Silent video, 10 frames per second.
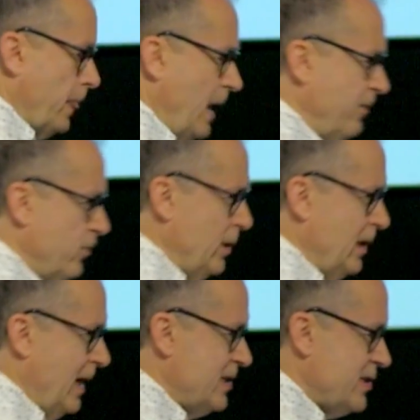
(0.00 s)
I've
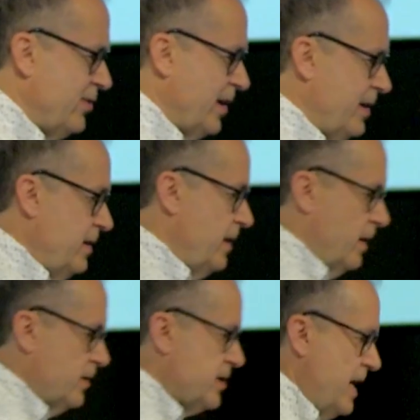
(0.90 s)
realized that,
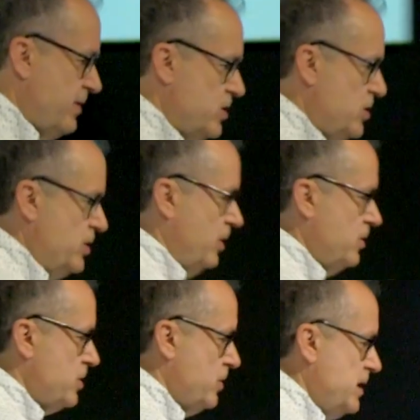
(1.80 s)
it's not that you
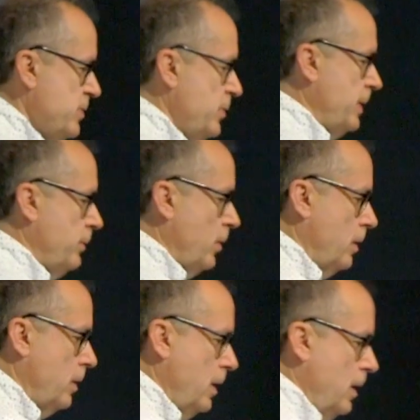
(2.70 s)
don't trust
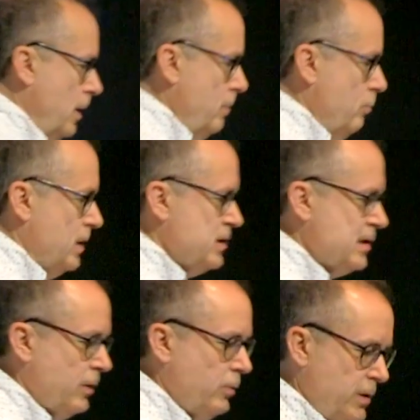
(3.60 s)
people, but
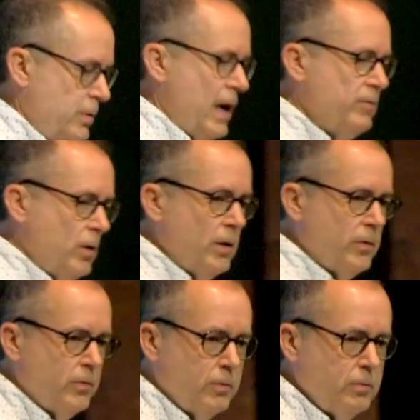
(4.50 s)
it's like when you have gone
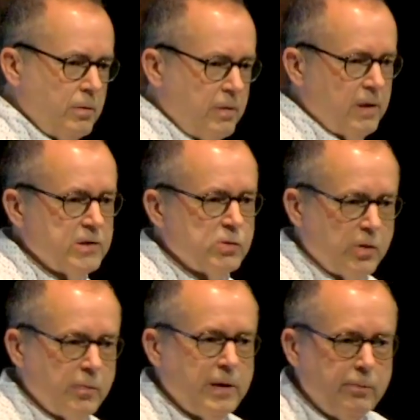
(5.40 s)
through things
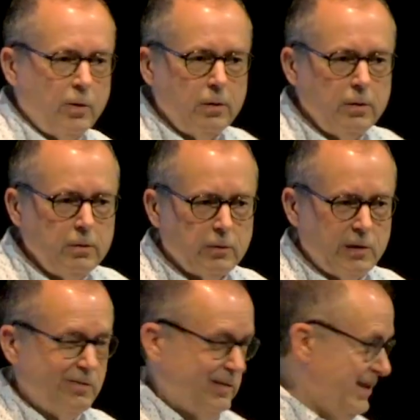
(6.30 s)
with people,
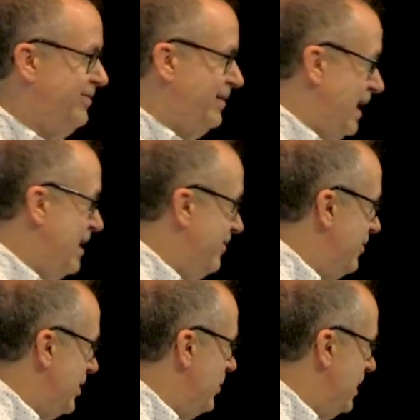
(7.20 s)
when you've lived
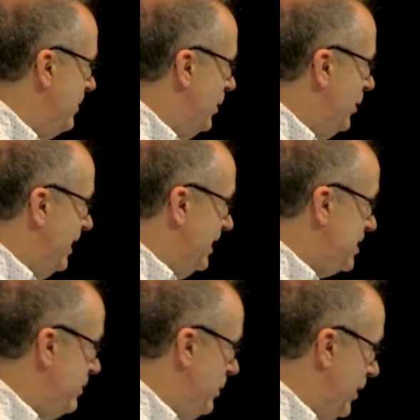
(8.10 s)
life with people and
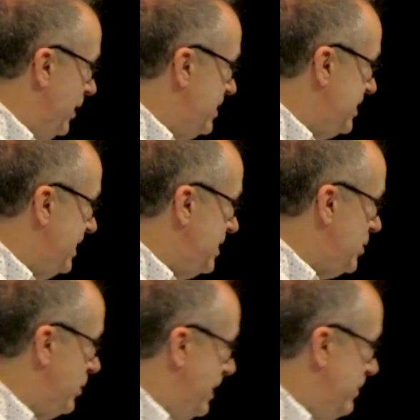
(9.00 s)
experienced things
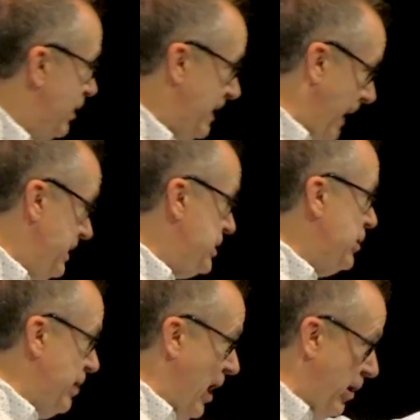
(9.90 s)
with people and got
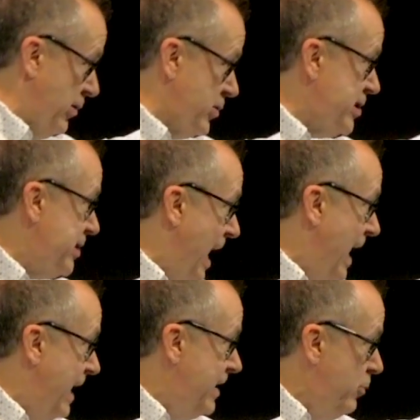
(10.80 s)
to the other
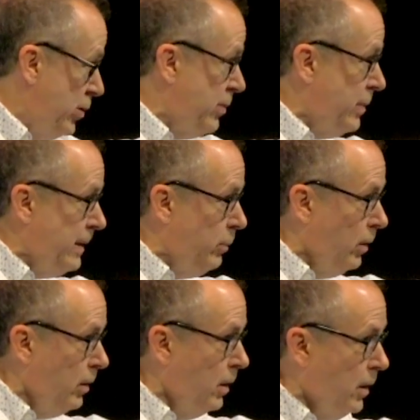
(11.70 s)
side with
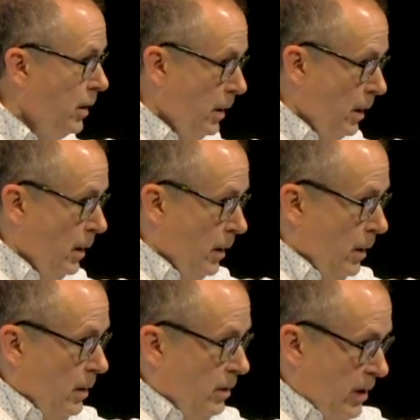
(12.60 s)
people,
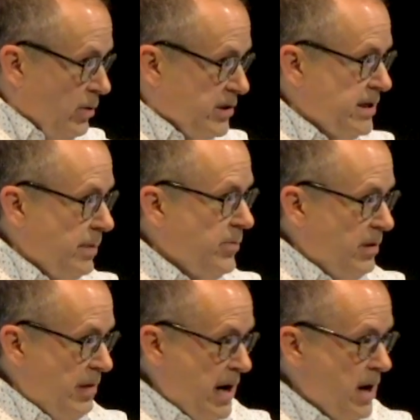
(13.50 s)
there is
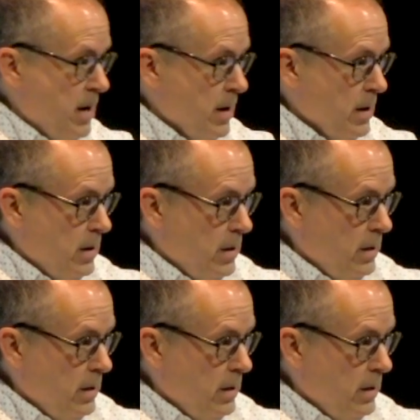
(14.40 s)
something there